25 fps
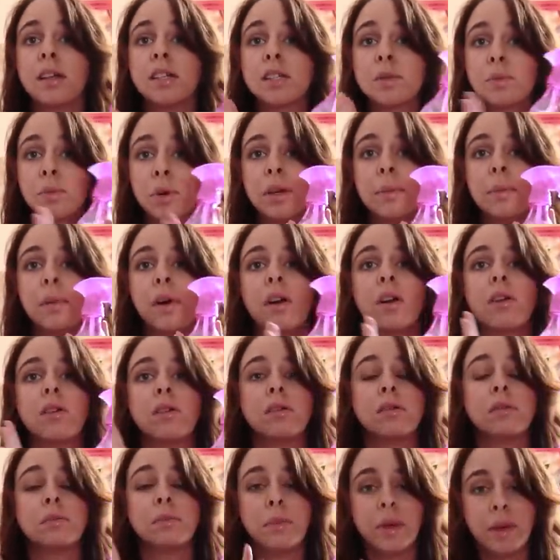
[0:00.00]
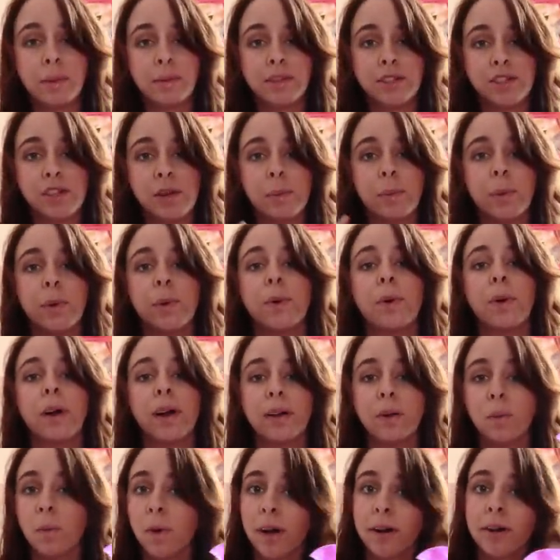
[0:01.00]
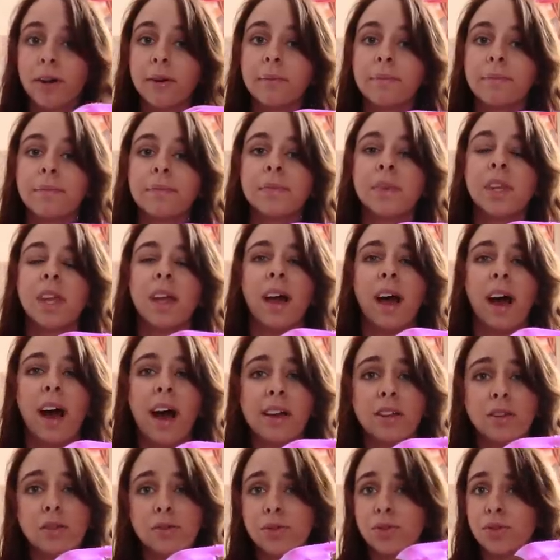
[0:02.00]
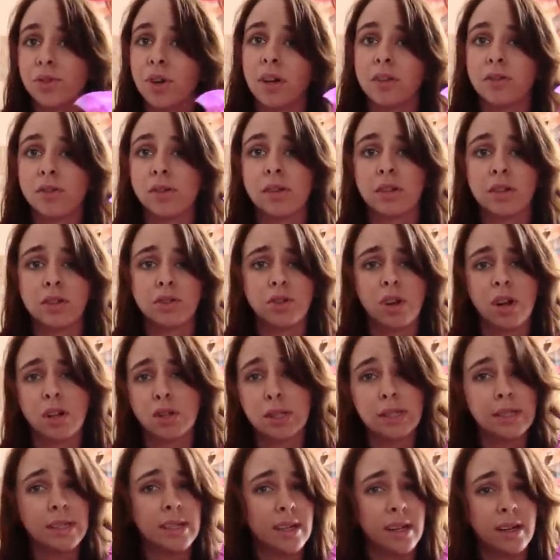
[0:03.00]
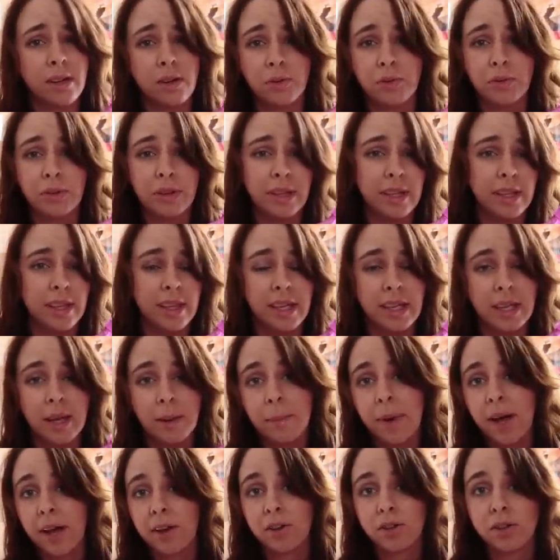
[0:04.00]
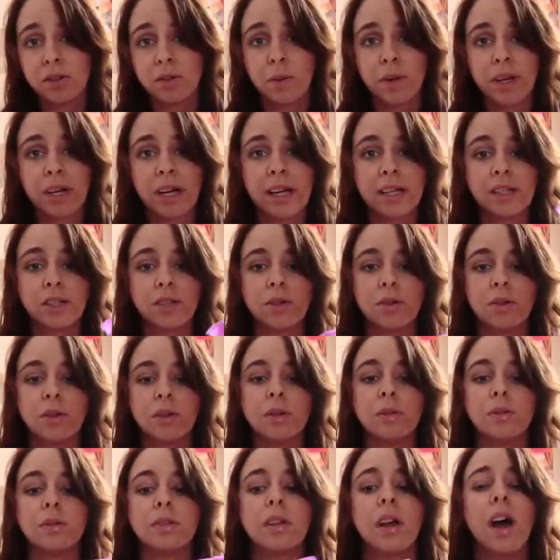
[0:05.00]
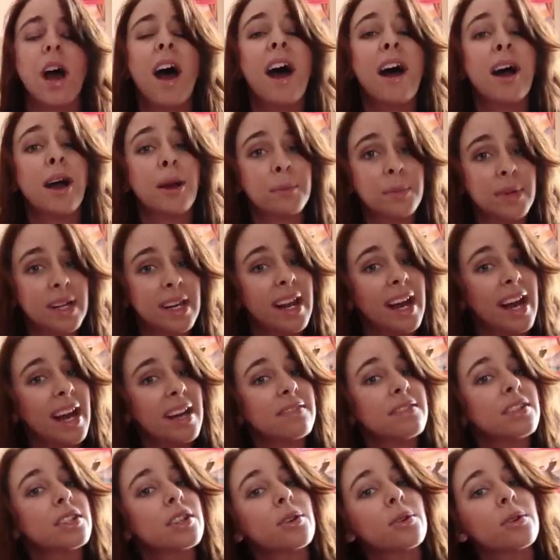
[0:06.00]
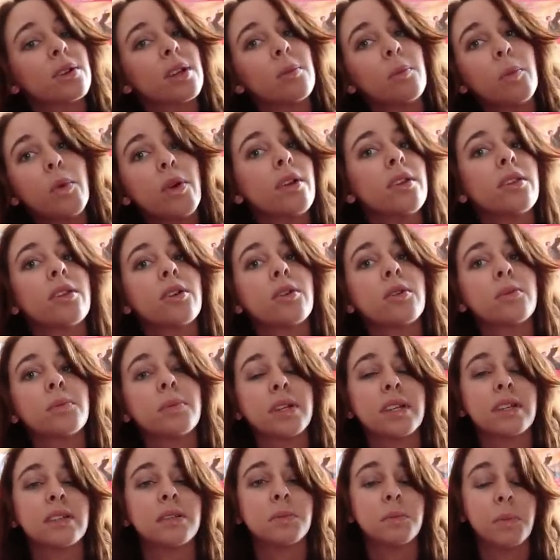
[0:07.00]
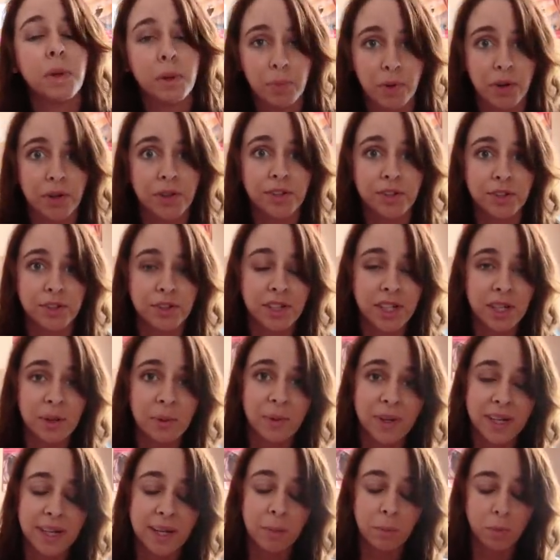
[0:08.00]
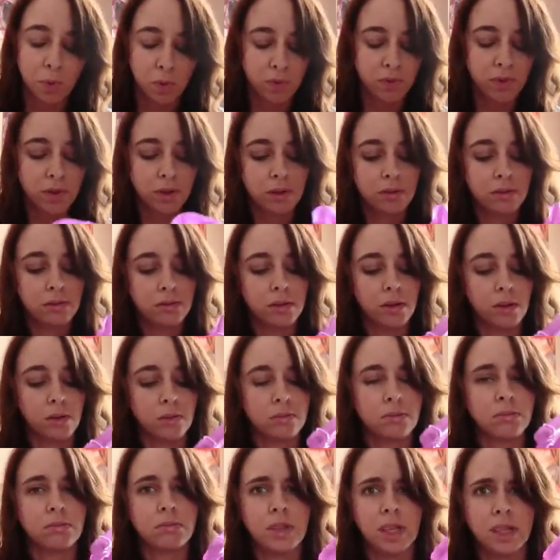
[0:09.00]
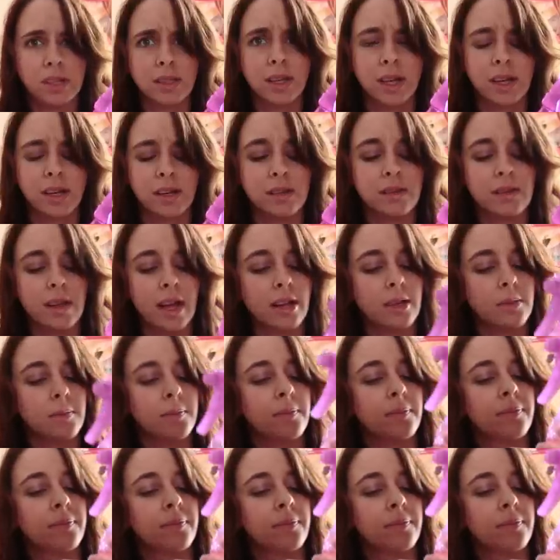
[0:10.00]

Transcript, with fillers: spray bottle, baby shampoo, and water. I use Johnson & Johnson. I don't really think it matters what kind you use. I'm going to have to go get more though because my brother took it when he moved. So that's kind of sad.